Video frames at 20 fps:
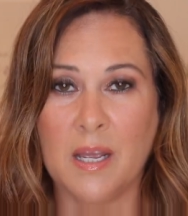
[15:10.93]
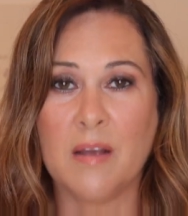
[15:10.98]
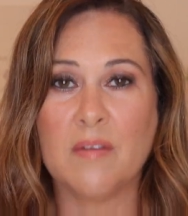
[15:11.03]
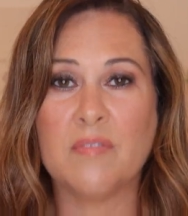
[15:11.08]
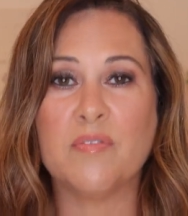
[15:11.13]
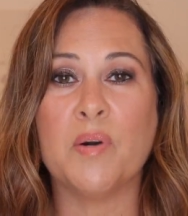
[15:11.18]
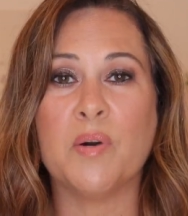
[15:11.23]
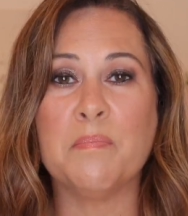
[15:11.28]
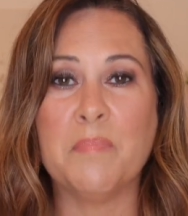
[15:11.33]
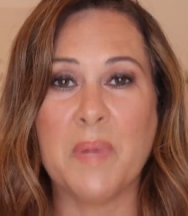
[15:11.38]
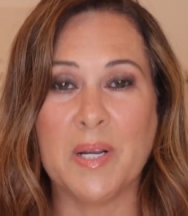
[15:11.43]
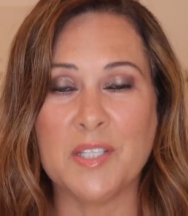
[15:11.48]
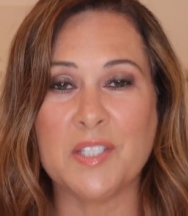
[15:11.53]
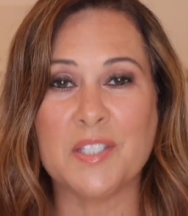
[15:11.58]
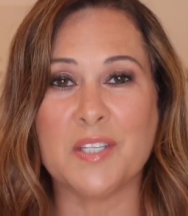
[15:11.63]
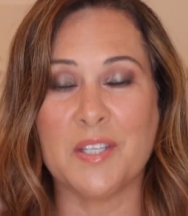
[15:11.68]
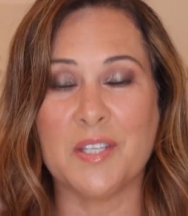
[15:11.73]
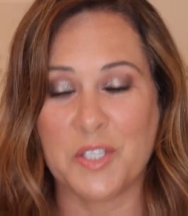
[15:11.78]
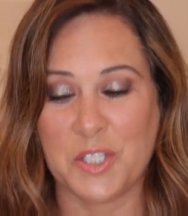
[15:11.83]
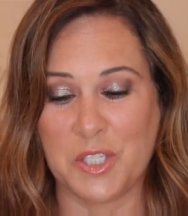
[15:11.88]
For
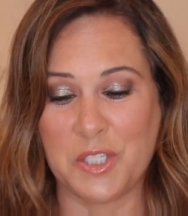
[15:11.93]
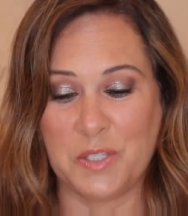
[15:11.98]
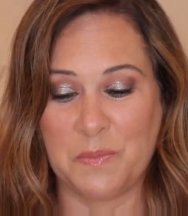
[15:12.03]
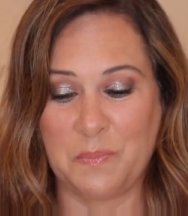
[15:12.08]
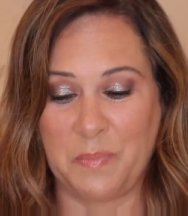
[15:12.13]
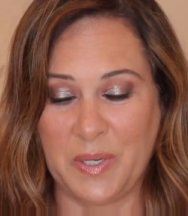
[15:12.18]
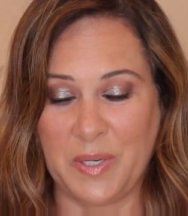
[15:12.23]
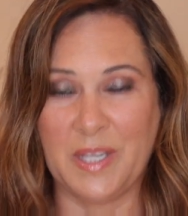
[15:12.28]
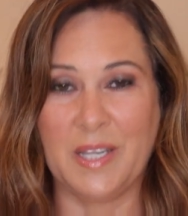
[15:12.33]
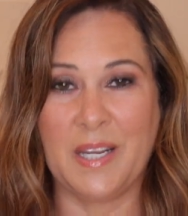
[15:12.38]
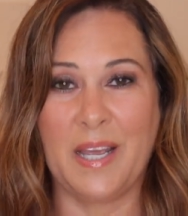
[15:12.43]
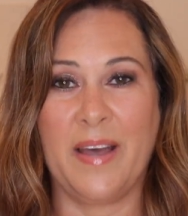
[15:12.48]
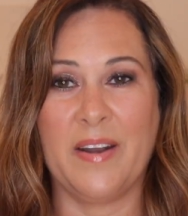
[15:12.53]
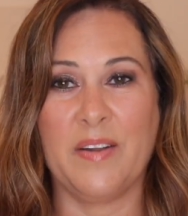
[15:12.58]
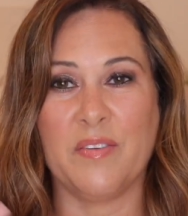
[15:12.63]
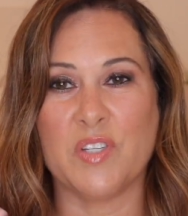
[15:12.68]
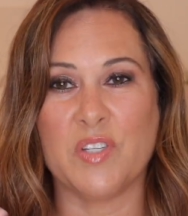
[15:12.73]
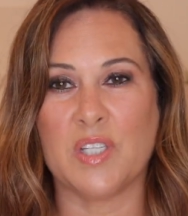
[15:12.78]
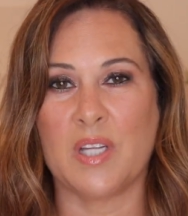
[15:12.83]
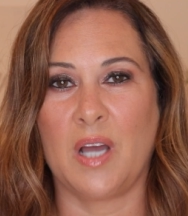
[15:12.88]
months this has been out
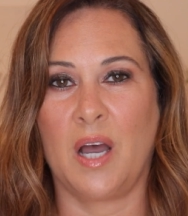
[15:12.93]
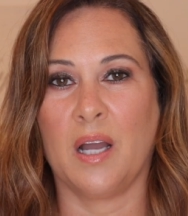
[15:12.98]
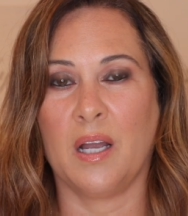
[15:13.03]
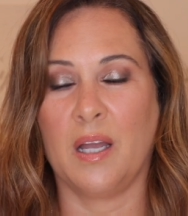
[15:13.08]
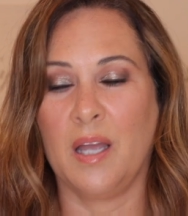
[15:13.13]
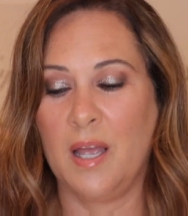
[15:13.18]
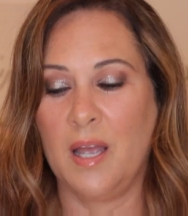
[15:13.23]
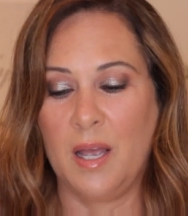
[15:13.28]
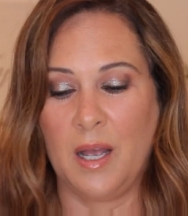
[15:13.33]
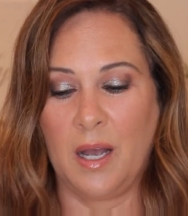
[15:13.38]
of stock.